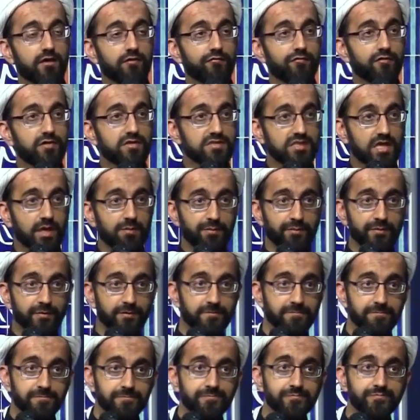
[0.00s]
For
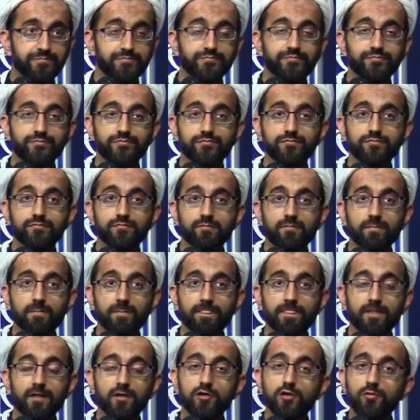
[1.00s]
example,
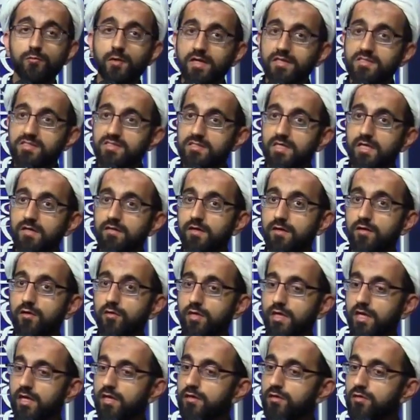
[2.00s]
you might say that,
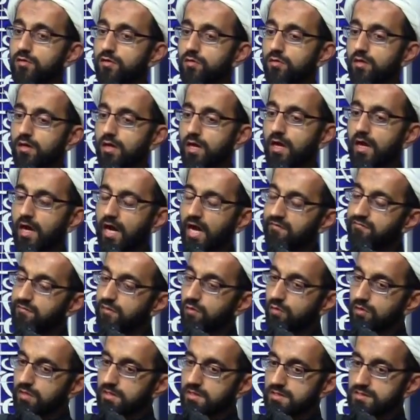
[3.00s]
okay, I've
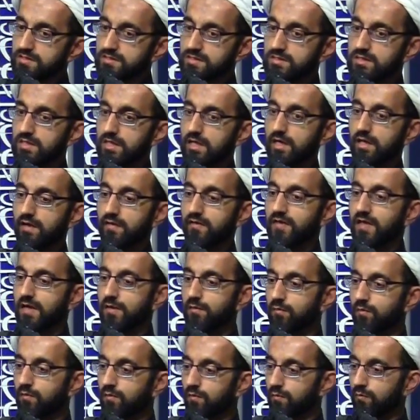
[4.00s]
noticed
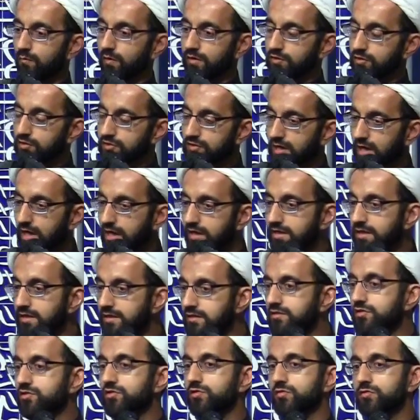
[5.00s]
that when you're
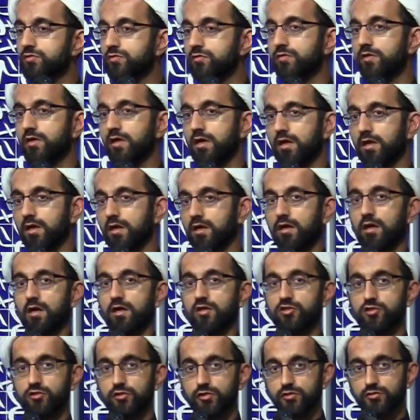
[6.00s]
talking to
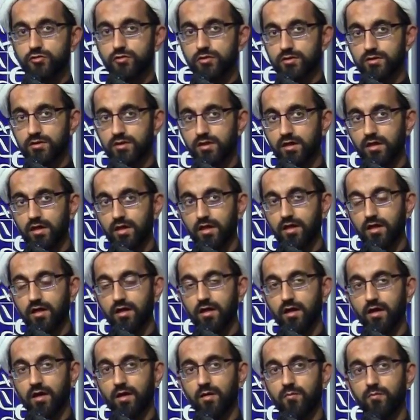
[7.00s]
our children,
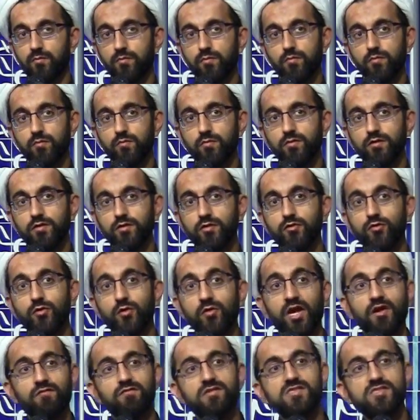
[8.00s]
you
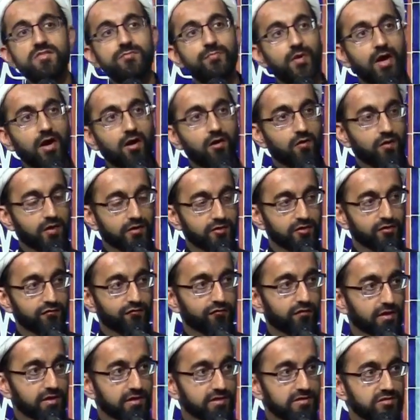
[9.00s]
don't have a smile on your
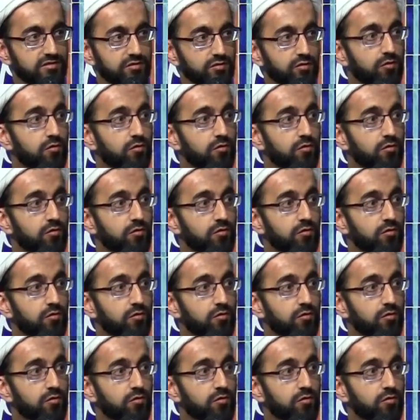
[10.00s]
face.